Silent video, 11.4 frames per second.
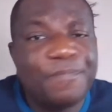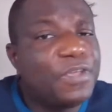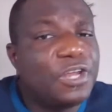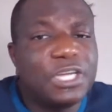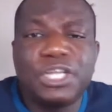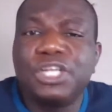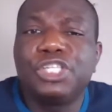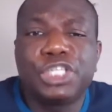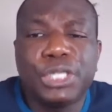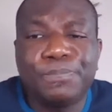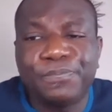You're not in the
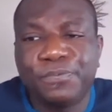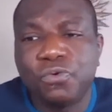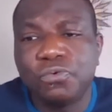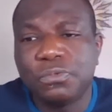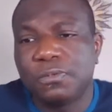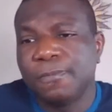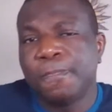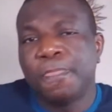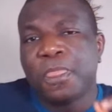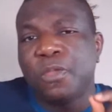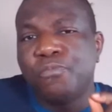sheepfold.
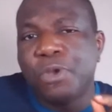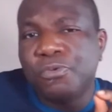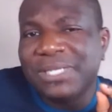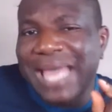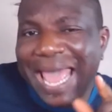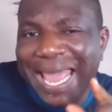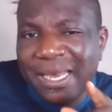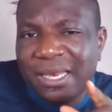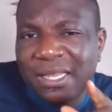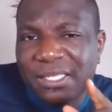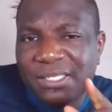We won't
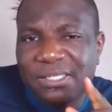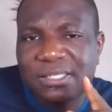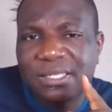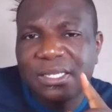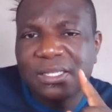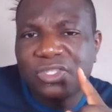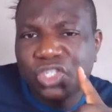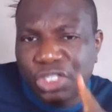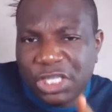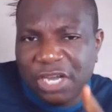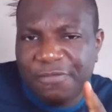end this
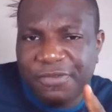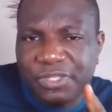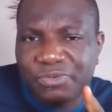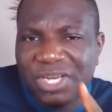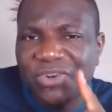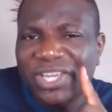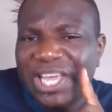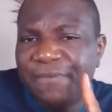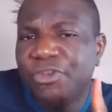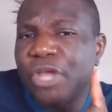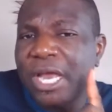service without
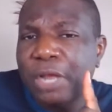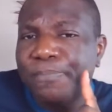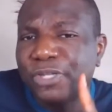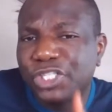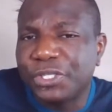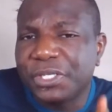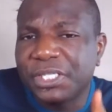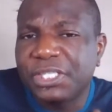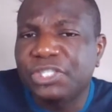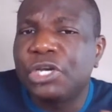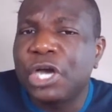giving you an
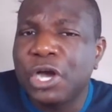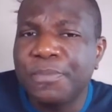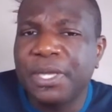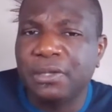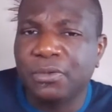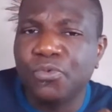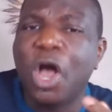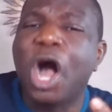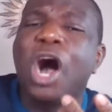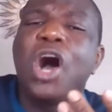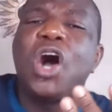opportunity to come in.
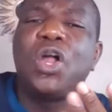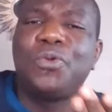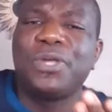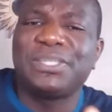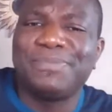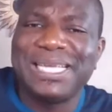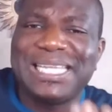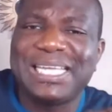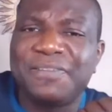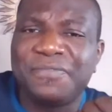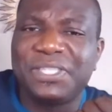We'll always make
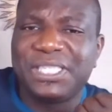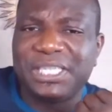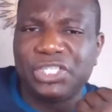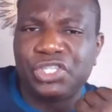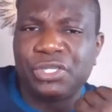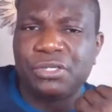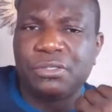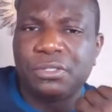that invitation.